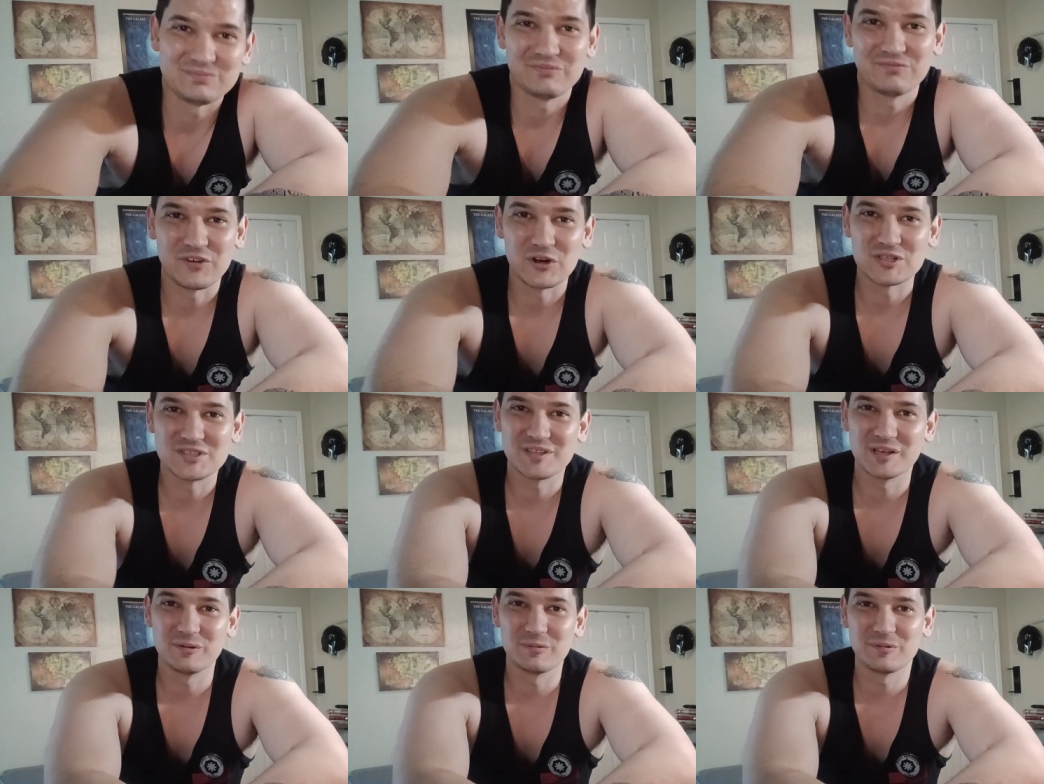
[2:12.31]

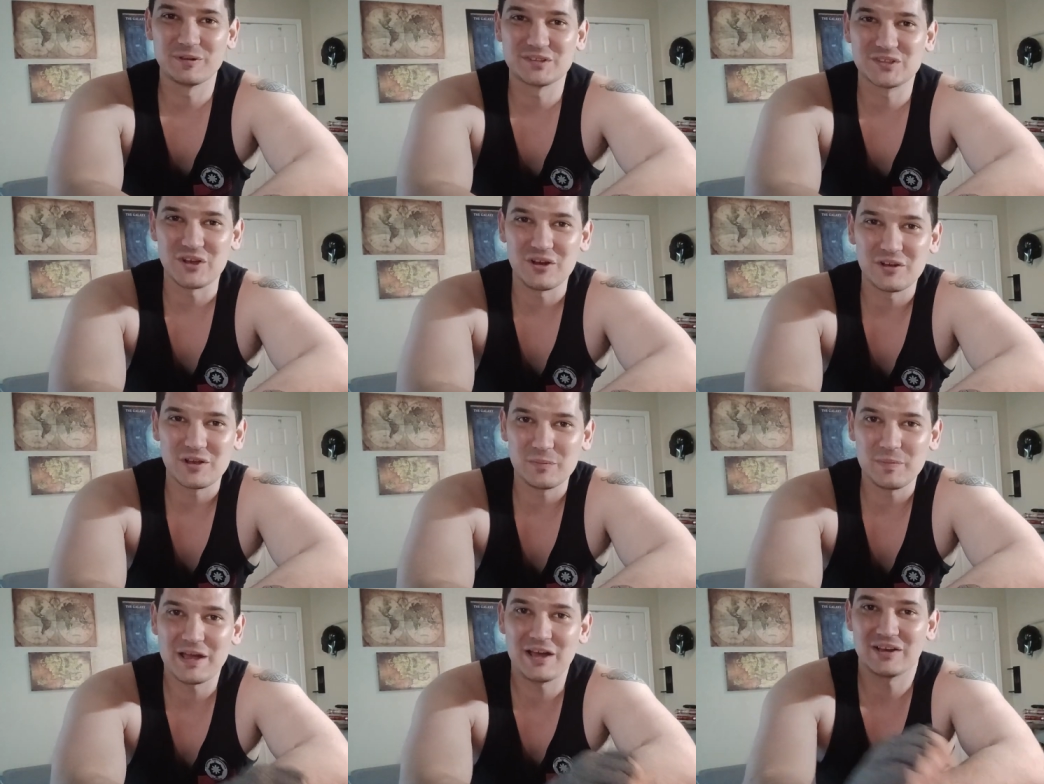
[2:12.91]
First thing I'm going to
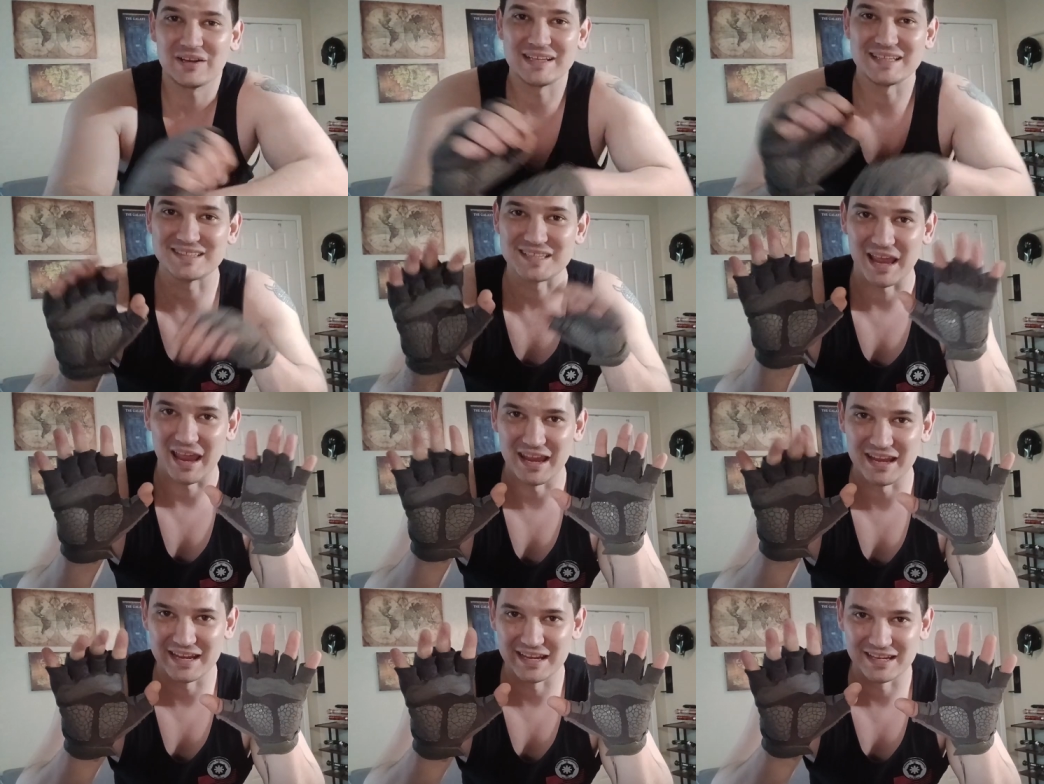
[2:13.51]
talk about is
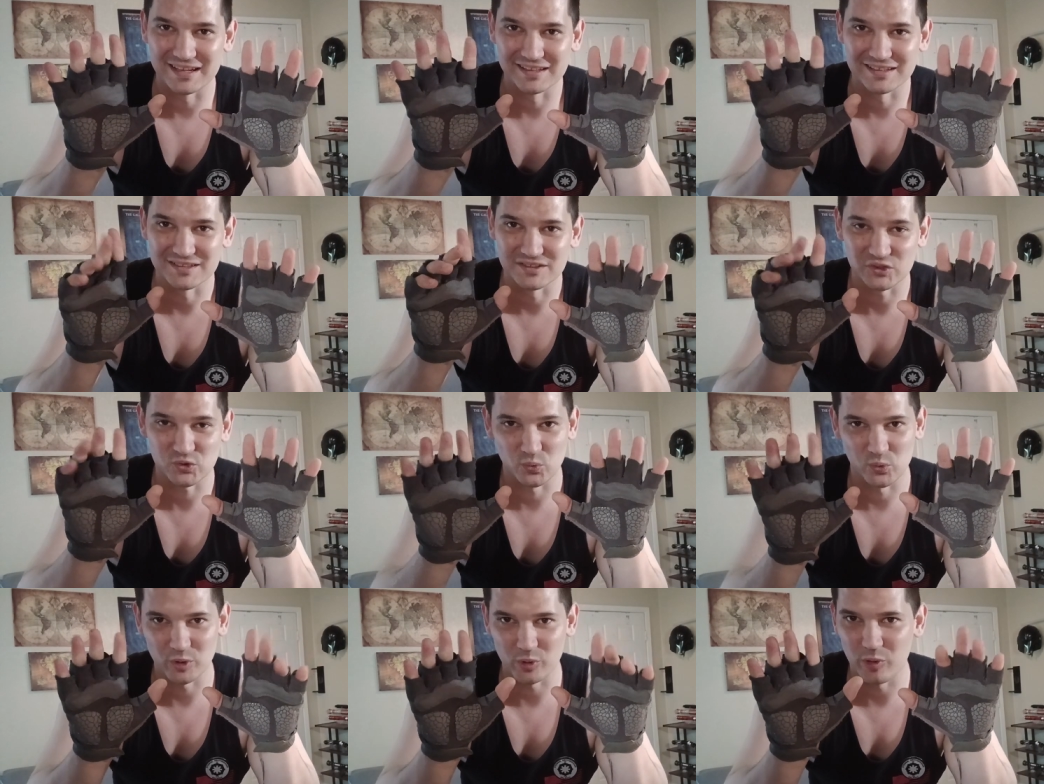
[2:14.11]

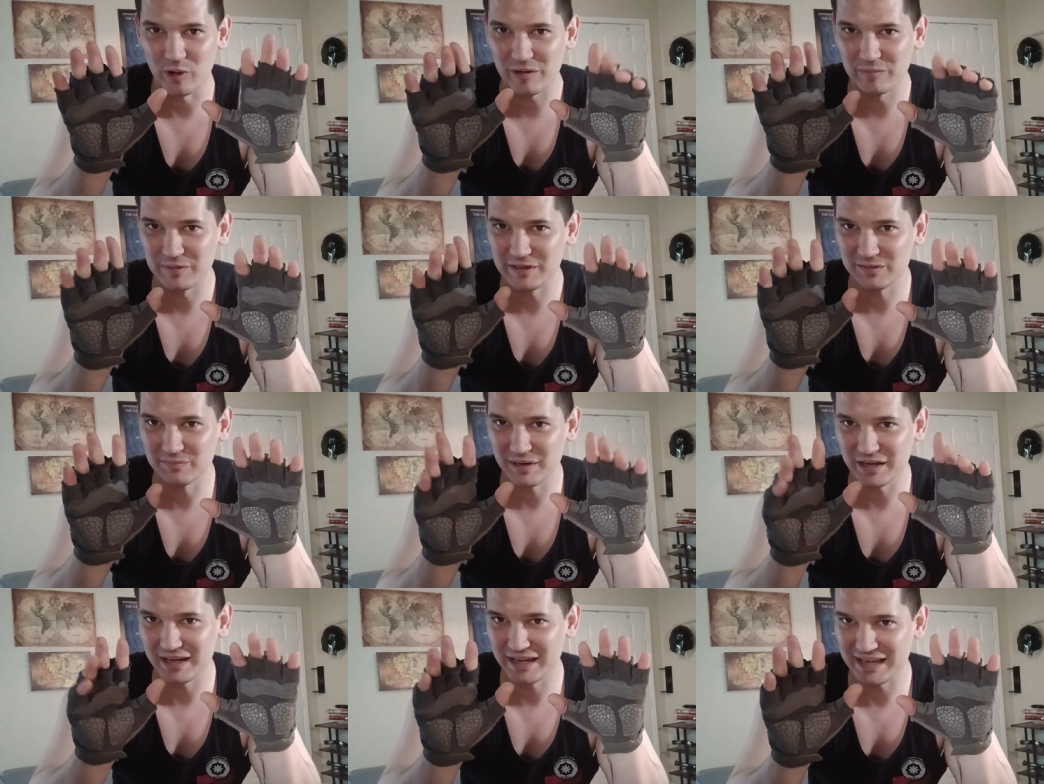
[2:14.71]
hands. What do I
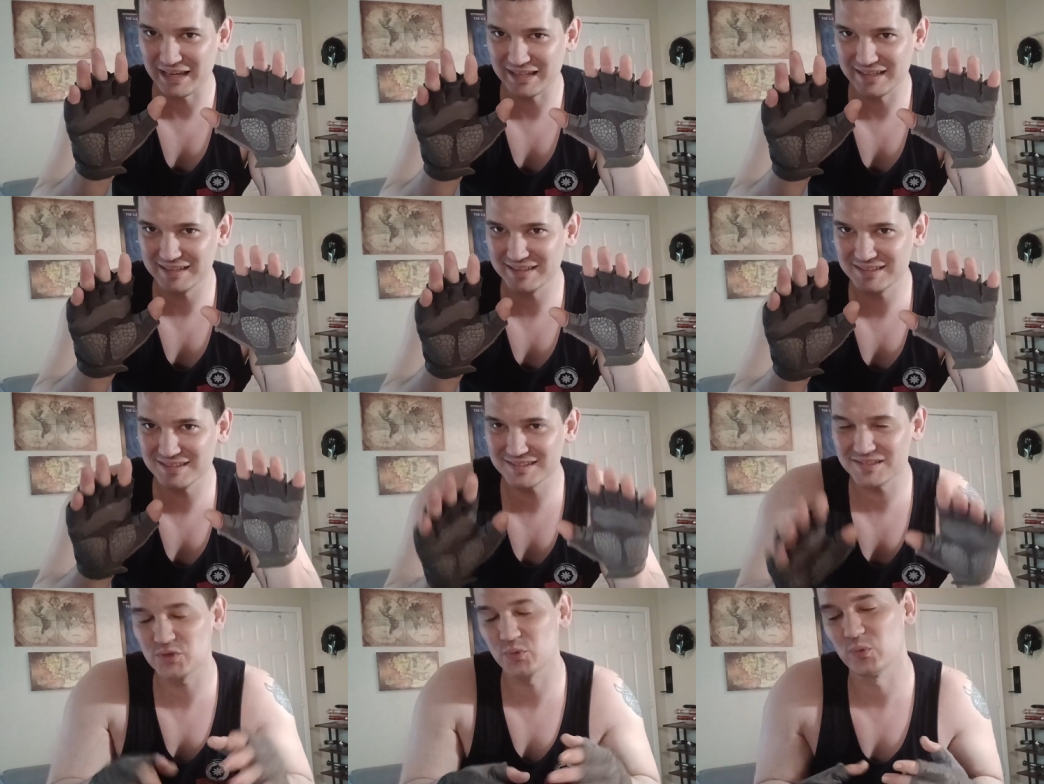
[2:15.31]
mean by
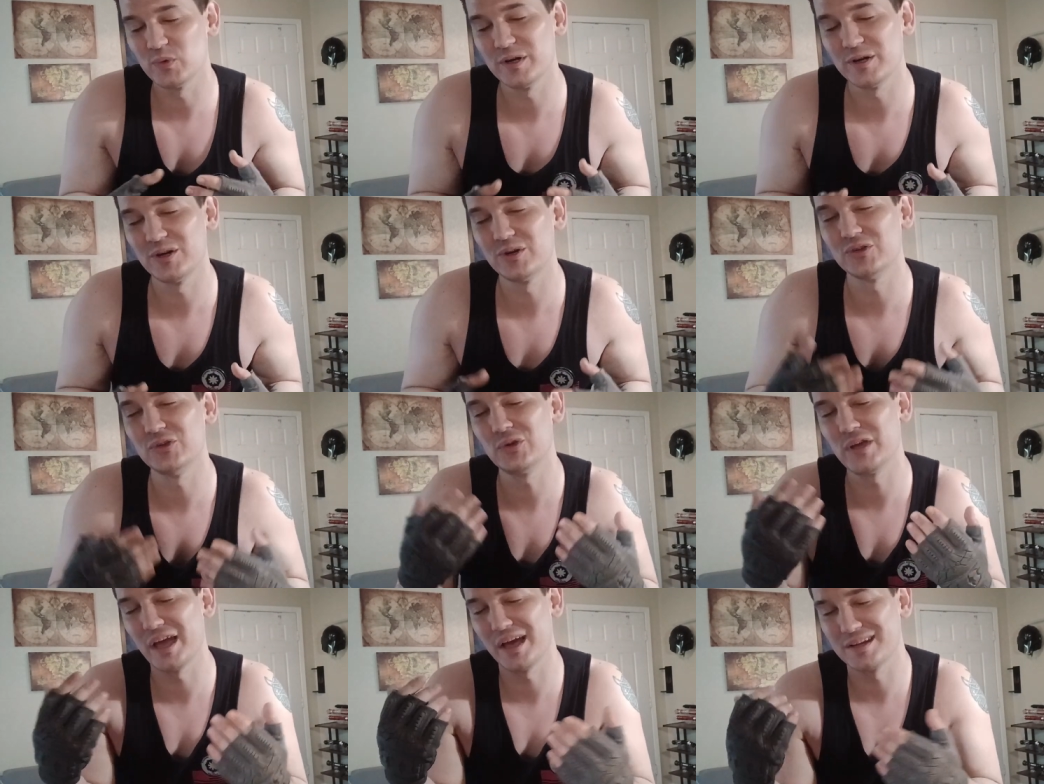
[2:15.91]
hands?
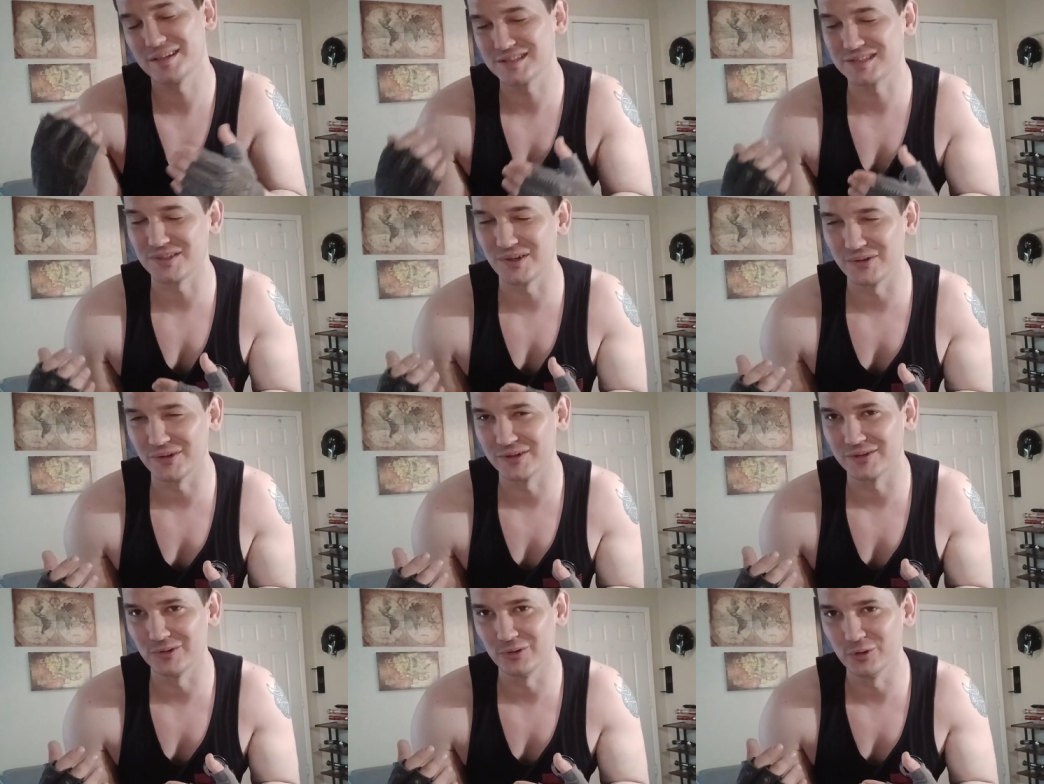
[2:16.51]
Well, you kind of
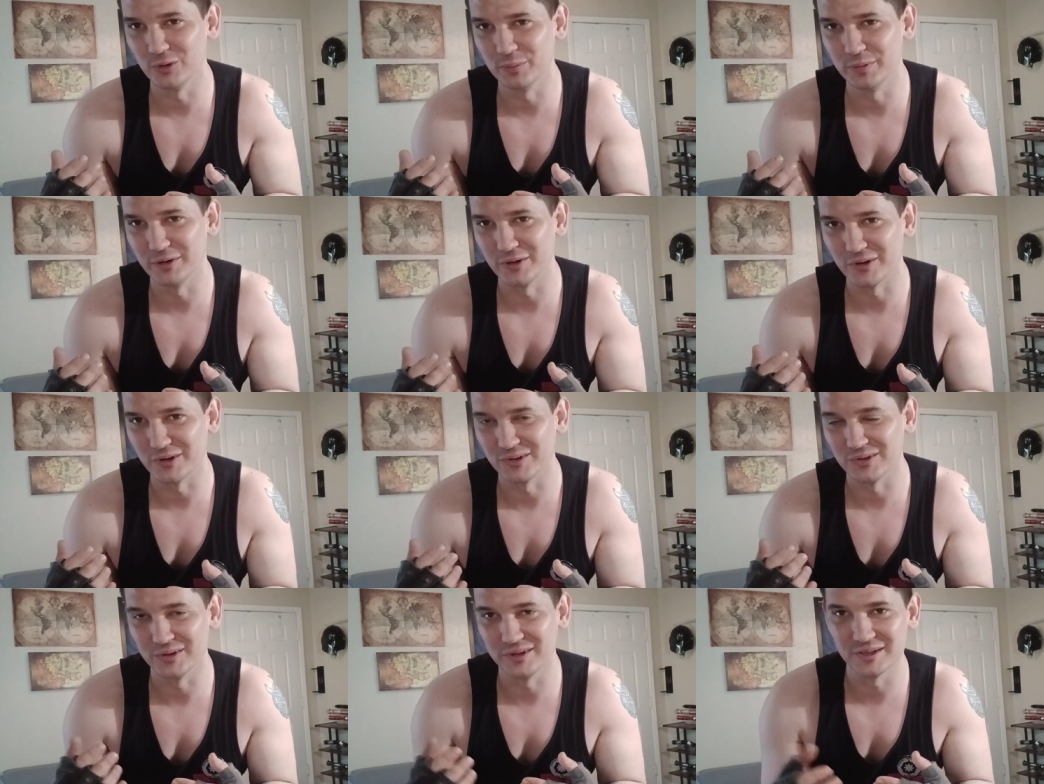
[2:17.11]
saw it a little bit
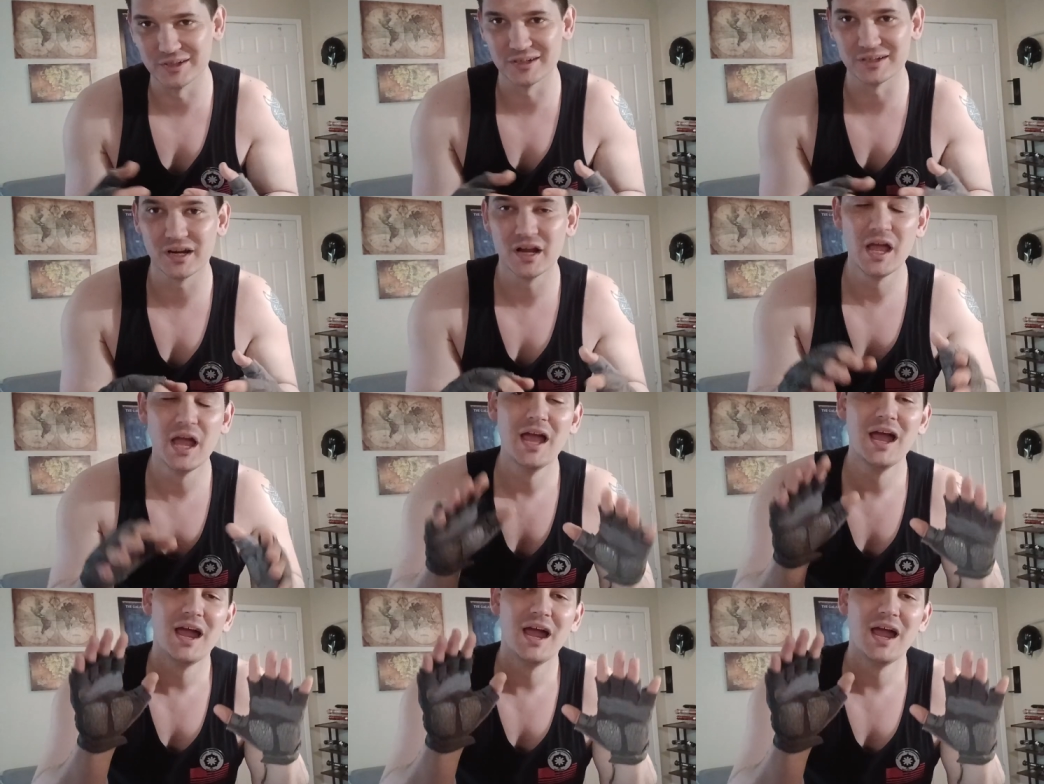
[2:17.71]
earlier.